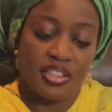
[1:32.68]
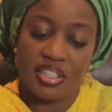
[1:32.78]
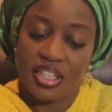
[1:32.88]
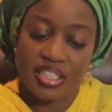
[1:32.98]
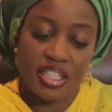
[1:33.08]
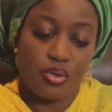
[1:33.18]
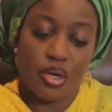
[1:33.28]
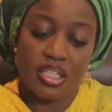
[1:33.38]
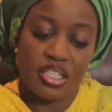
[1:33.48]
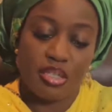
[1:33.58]
Gender
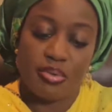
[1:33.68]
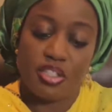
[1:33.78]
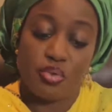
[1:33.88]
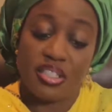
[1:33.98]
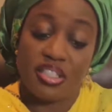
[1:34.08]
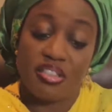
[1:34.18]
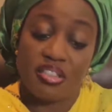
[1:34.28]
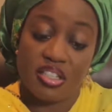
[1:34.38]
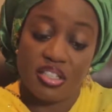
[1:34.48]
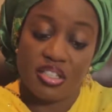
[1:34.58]
equality by
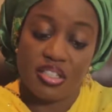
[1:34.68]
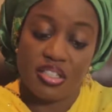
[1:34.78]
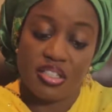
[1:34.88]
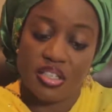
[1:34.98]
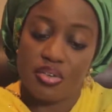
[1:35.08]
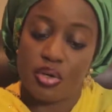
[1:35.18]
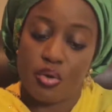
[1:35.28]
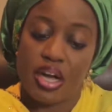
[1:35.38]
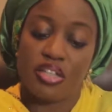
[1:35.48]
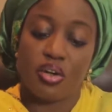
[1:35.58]
2030
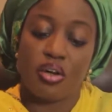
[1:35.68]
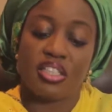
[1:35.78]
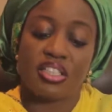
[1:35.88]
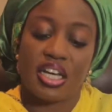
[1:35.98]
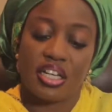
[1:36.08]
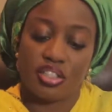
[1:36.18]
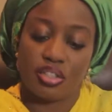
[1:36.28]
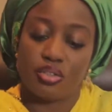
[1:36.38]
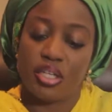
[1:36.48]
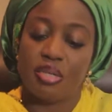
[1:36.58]
requires urgent
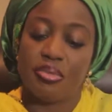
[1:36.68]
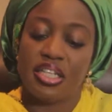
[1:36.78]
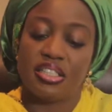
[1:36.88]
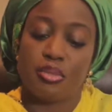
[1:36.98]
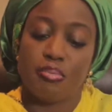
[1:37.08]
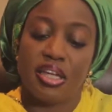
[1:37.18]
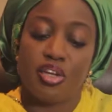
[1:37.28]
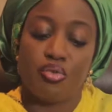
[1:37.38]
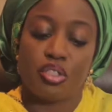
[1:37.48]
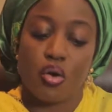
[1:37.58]
action to eliminate the many
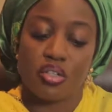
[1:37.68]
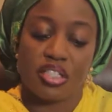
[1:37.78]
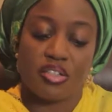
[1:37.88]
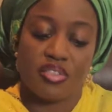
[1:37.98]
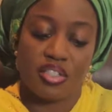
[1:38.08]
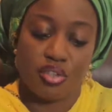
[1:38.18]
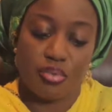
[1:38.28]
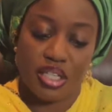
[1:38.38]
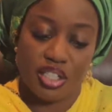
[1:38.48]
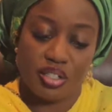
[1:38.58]
root causes of
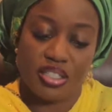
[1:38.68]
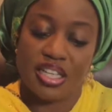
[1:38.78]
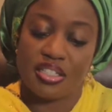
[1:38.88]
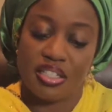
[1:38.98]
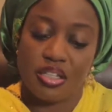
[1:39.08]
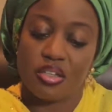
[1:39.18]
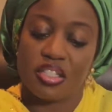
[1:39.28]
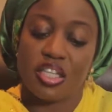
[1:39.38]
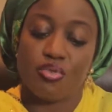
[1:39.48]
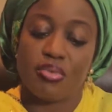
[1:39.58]
discrimination that still
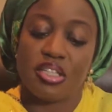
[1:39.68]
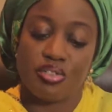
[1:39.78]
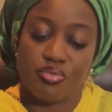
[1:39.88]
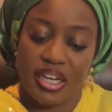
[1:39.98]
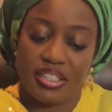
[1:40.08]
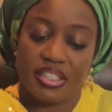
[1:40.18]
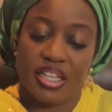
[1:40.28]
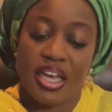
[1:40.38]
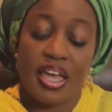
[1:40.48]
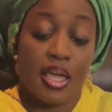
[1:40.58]
curtail women's rights
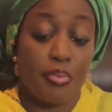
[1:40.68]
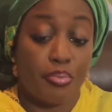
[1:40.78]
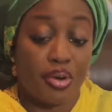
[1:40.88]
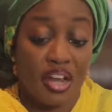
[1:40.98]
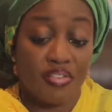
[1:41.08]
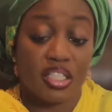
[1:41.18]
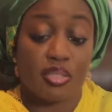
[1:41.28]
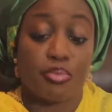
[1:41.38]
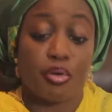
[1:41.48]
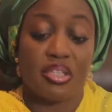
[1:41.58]
in private
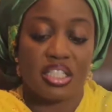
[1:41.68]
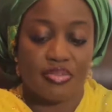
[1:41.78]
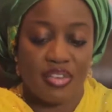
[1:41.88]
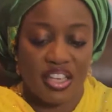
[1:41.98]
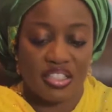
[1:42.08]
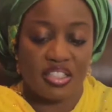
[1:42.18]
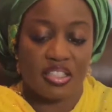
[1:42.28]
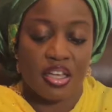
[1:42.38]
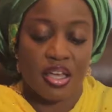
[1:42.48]
and public spheres.